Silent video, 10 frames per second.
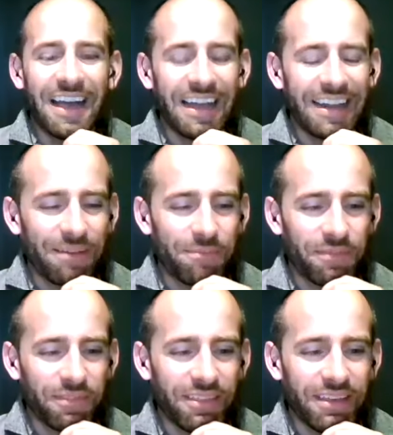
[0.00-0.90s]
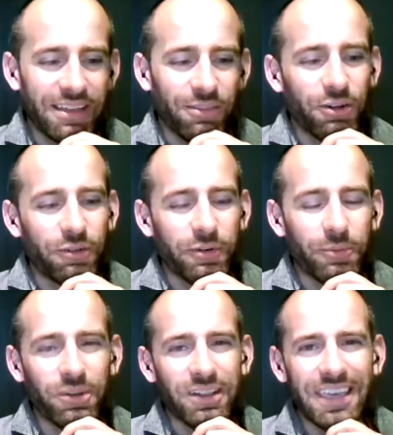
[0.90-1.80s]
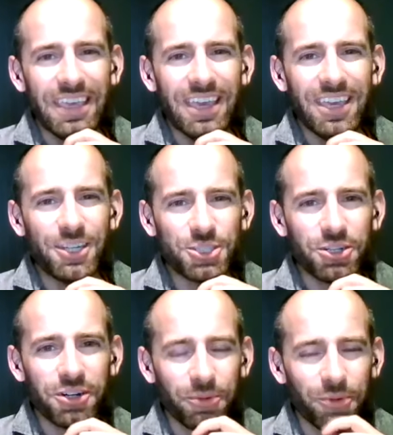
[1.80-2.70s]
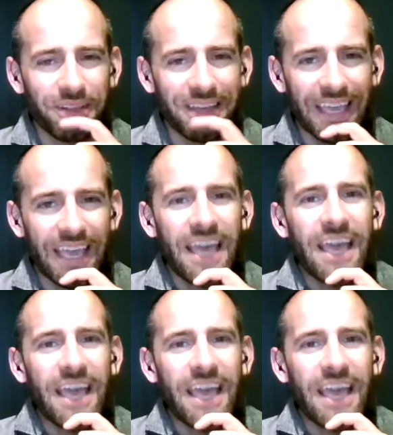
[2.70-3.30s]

And the law firm were like, "Are you sure?" We're like,